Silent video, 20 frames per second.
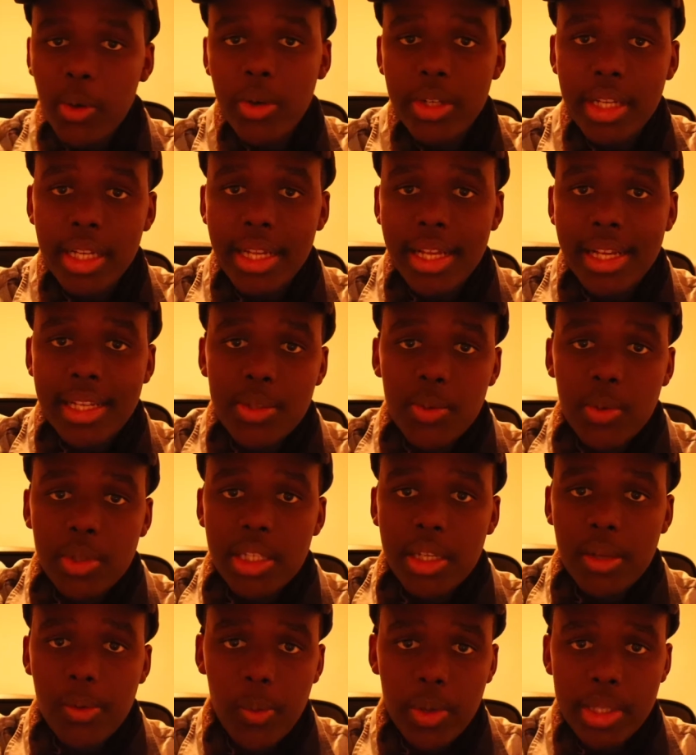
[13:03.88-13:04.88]
Oda likes
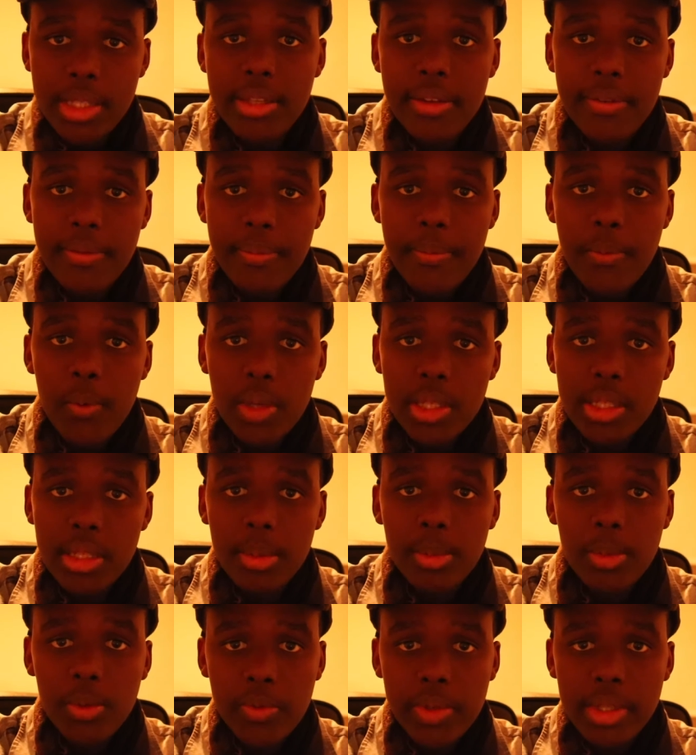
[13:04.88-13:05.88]
watching Western
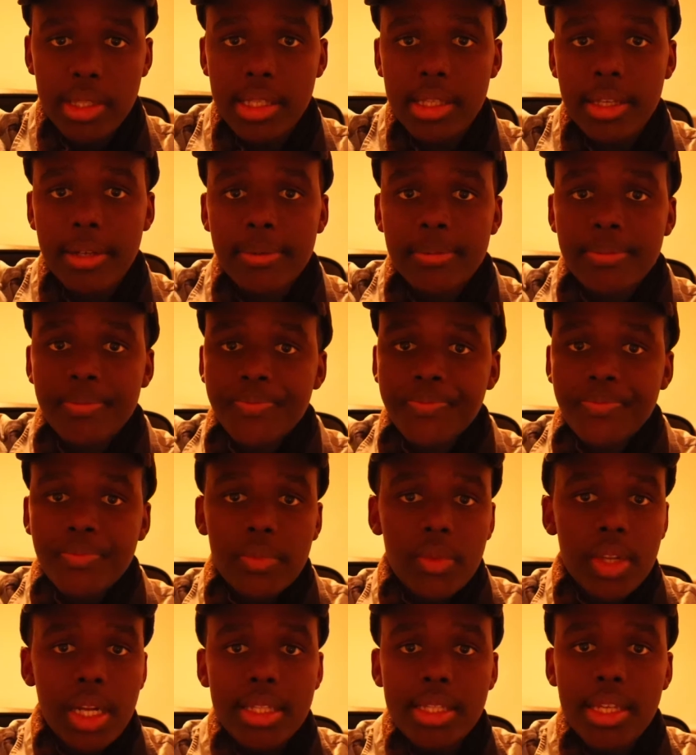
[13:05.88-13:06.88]
movies.
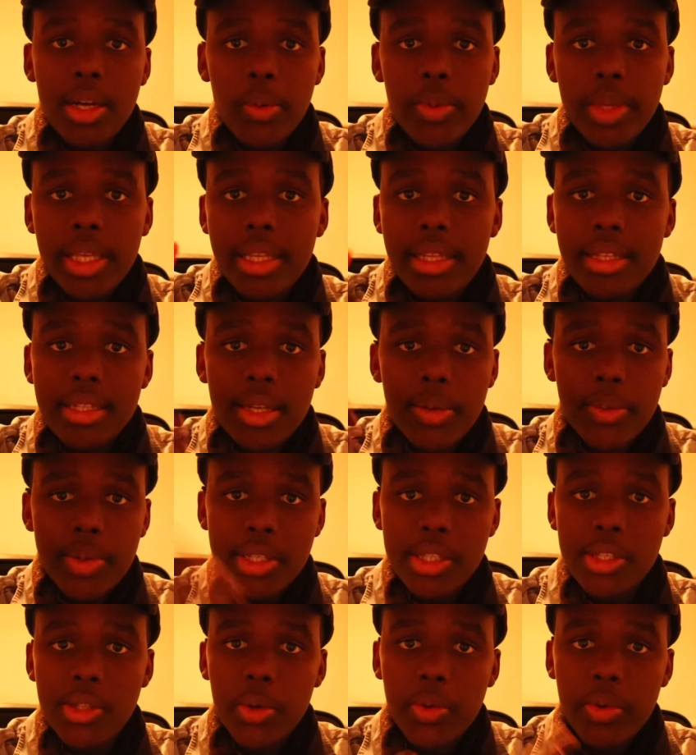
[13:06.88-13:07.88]
That's how his
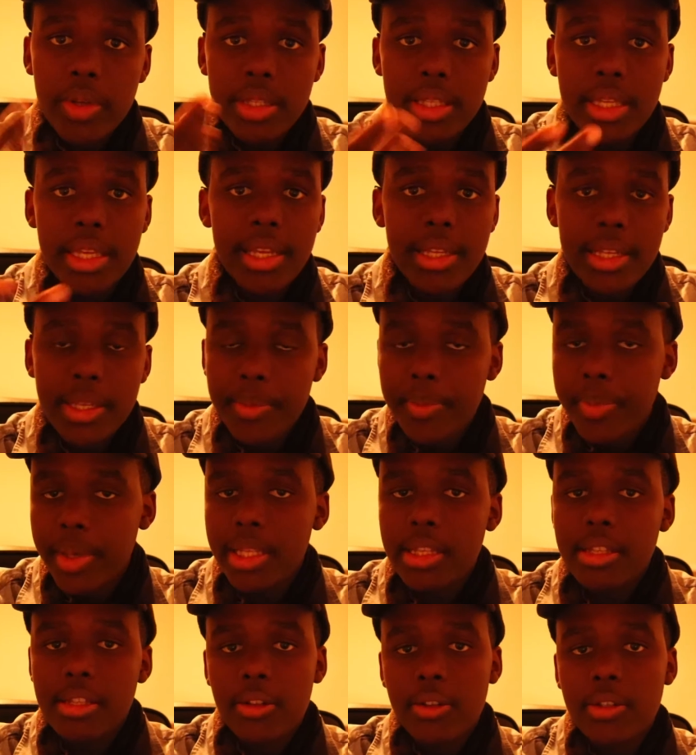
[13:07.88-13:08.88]
stories. He
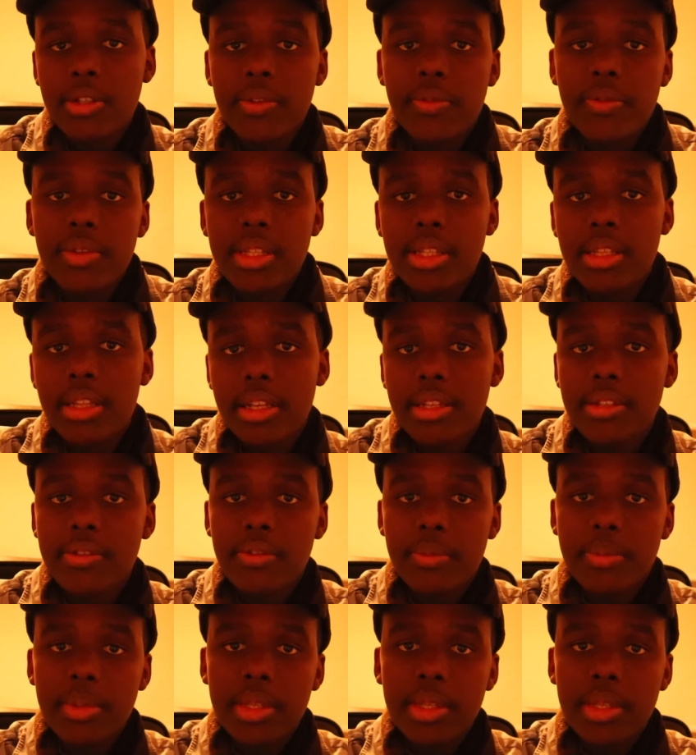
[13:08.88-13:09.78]
bases lots of his things